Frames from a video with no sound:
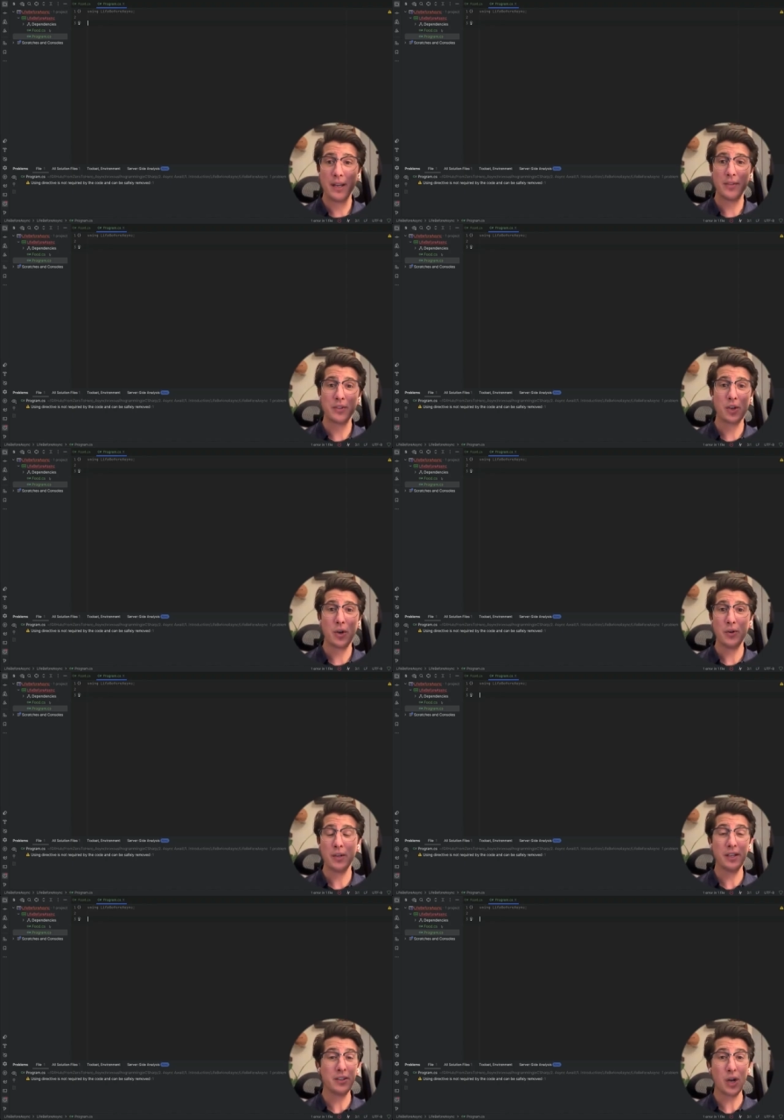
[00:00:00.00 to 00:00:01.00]
This code
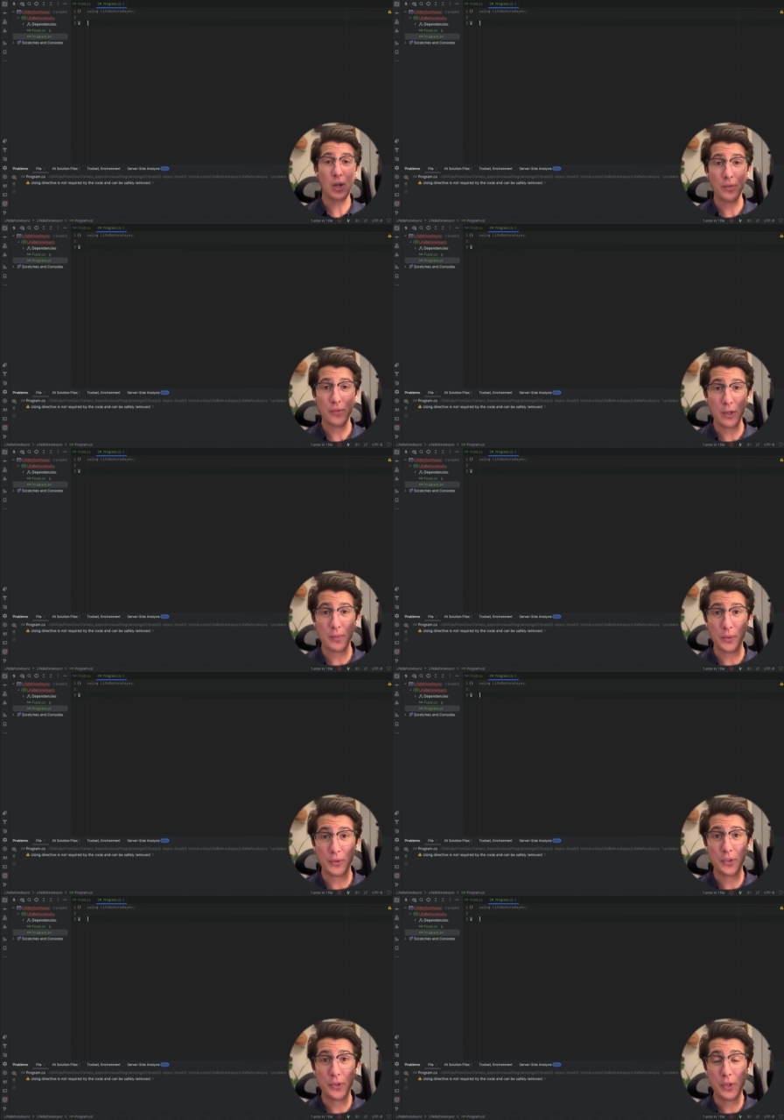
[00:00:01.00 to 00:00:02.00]
is all available
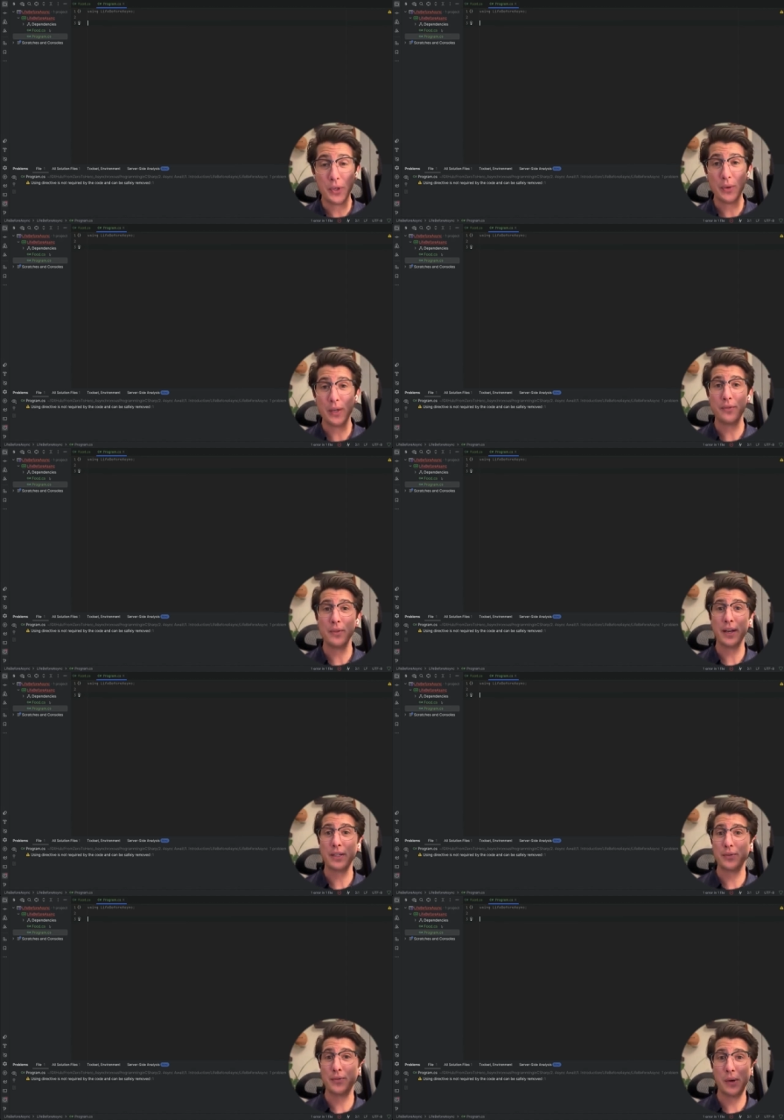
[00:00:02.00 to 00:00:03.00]
to you if you'd like
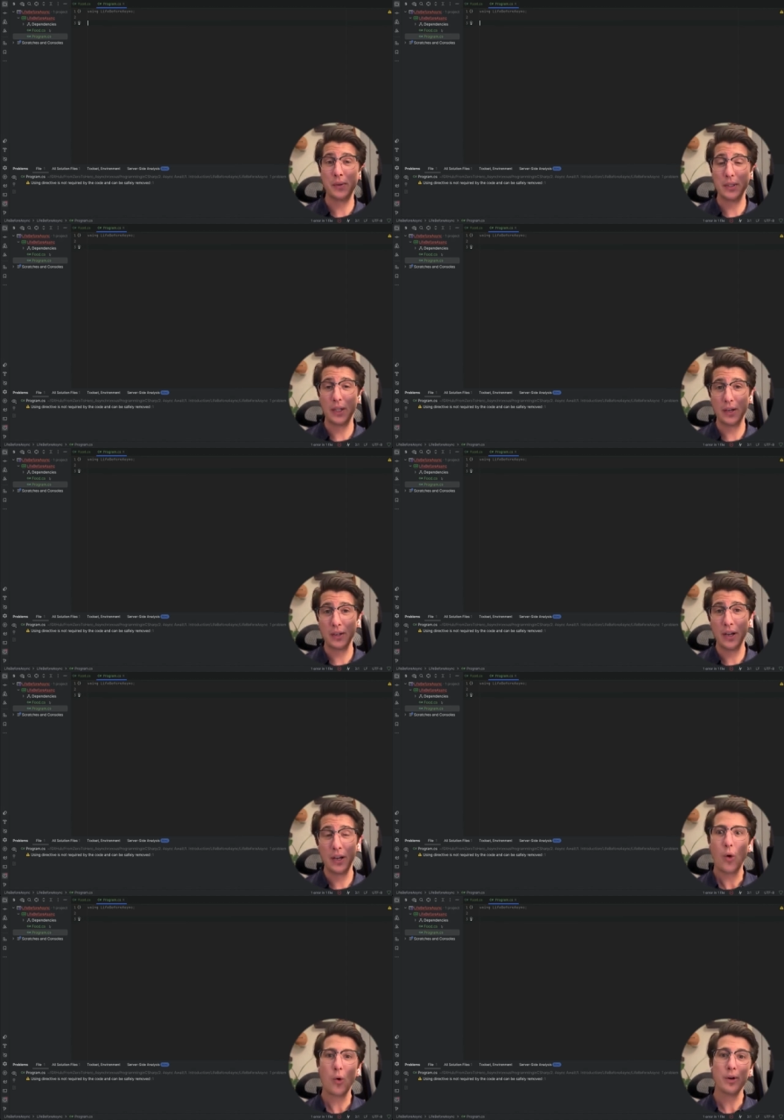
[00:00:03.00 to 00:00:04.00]
to follow along,
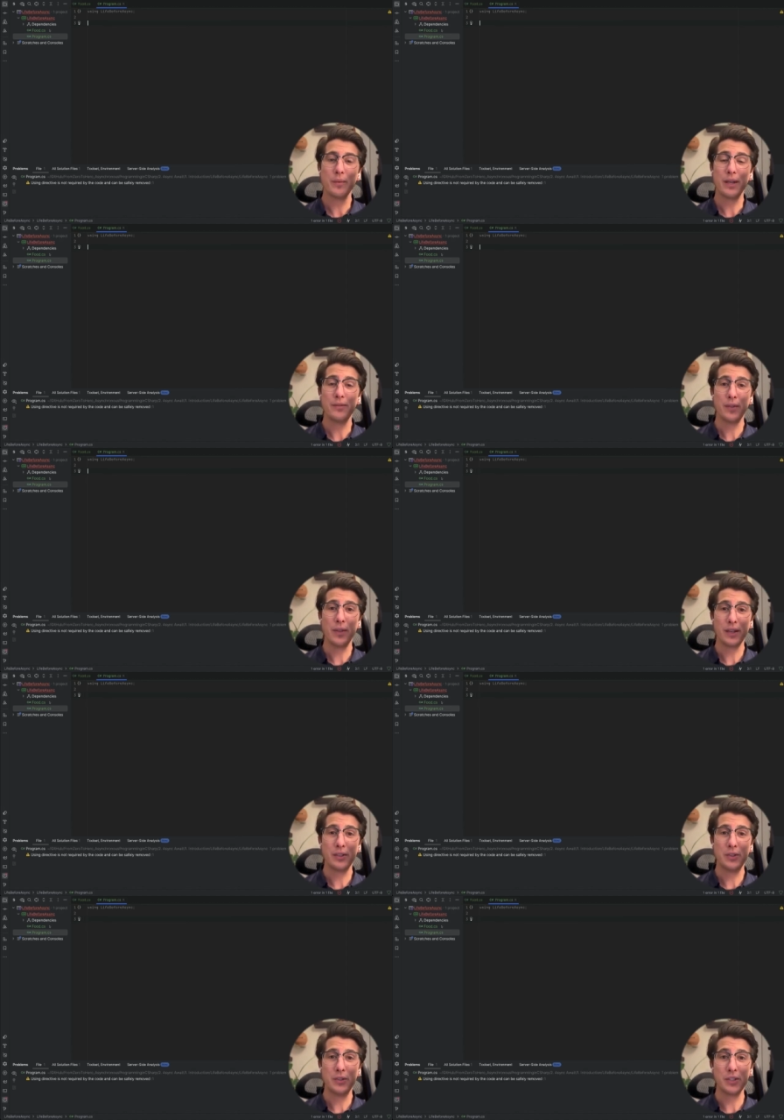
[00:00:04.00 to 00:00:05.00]
or if you'd like
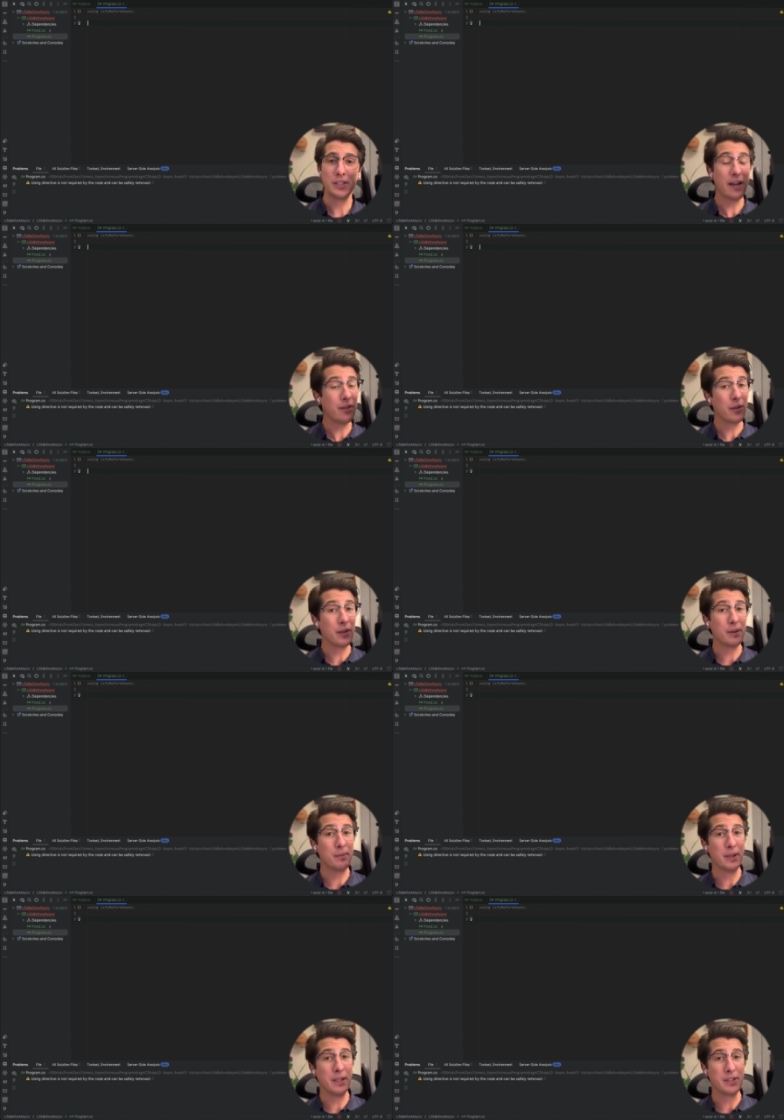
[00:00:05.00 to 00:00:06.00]
to just download the
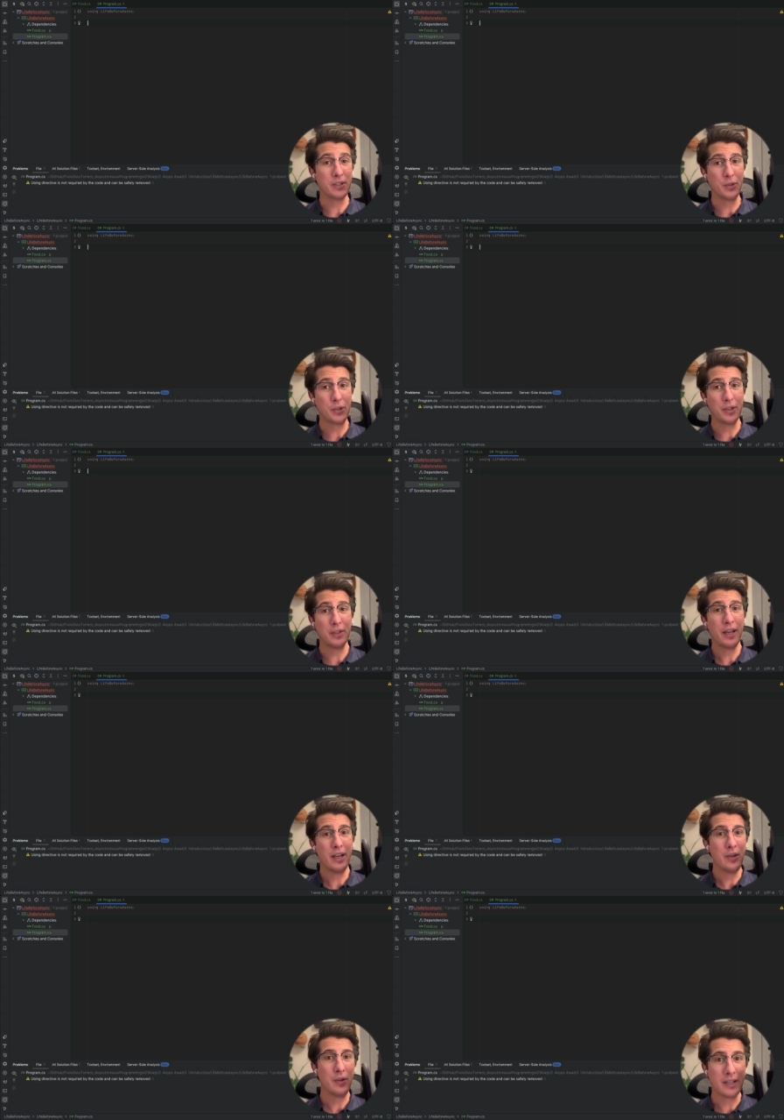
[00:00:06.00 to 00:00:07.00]
completed solution,
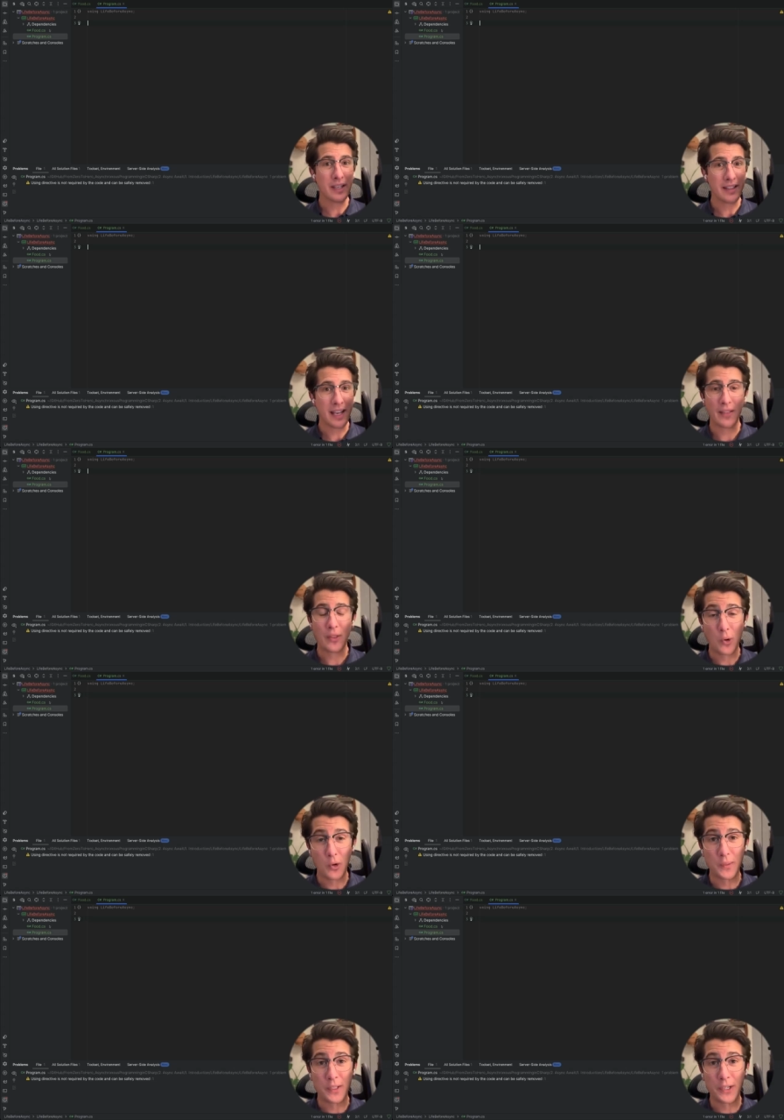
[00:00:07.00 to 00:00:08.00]
you can get that in the
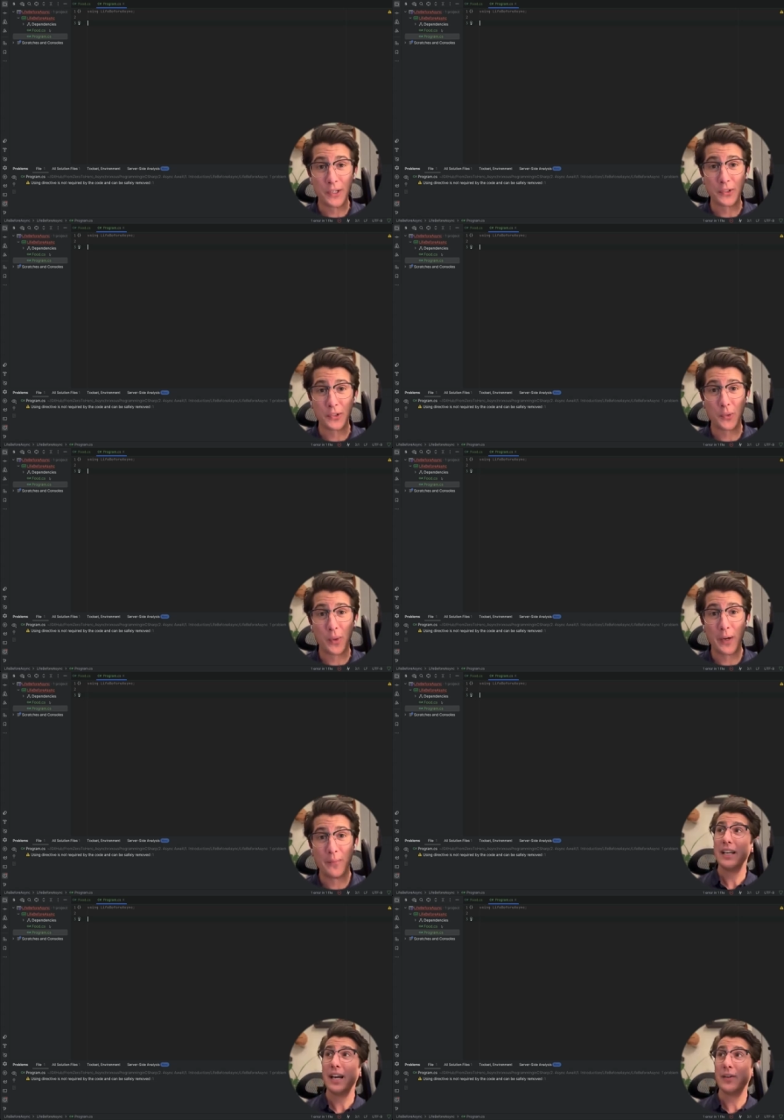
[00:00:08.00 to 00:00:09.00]
course materials as well.
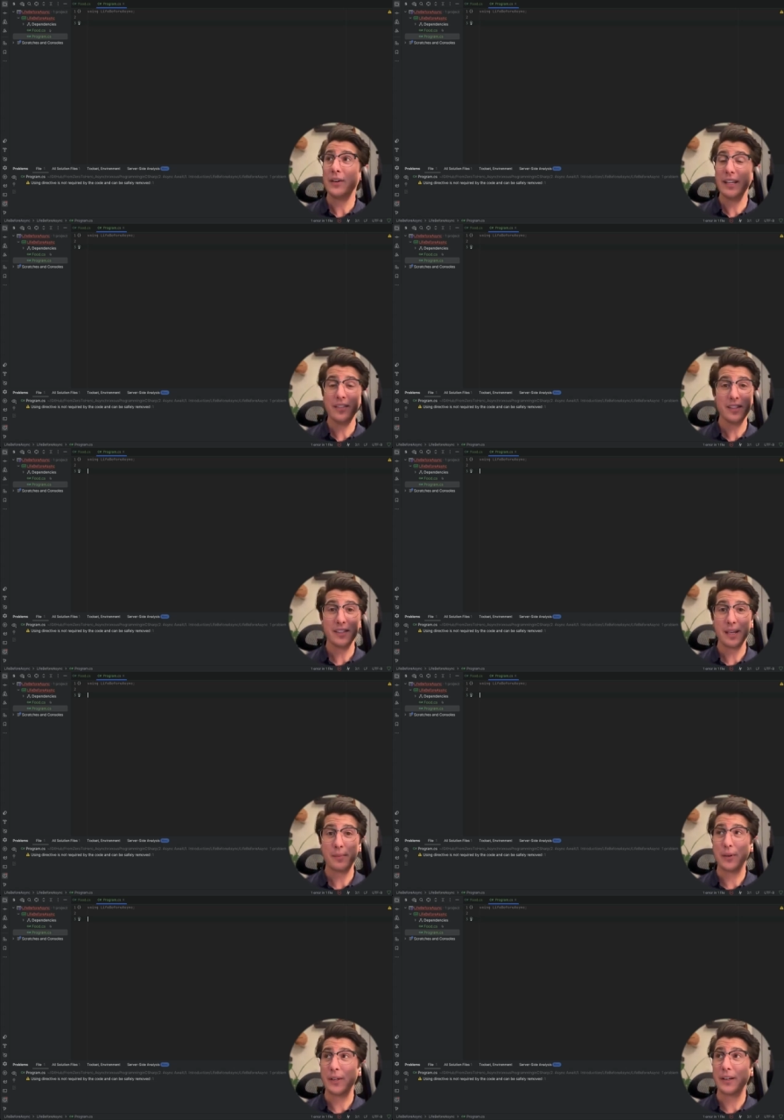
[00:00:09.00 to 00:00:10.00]
Now, in this
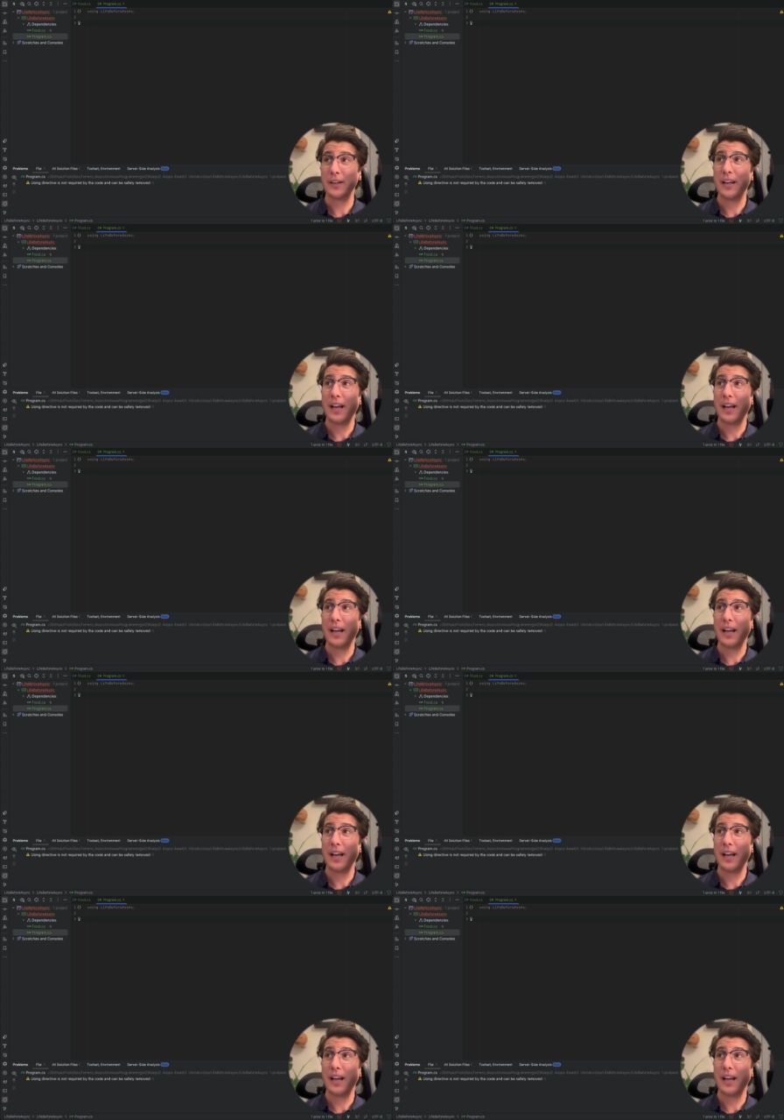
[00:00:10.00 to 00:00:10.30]
sample here,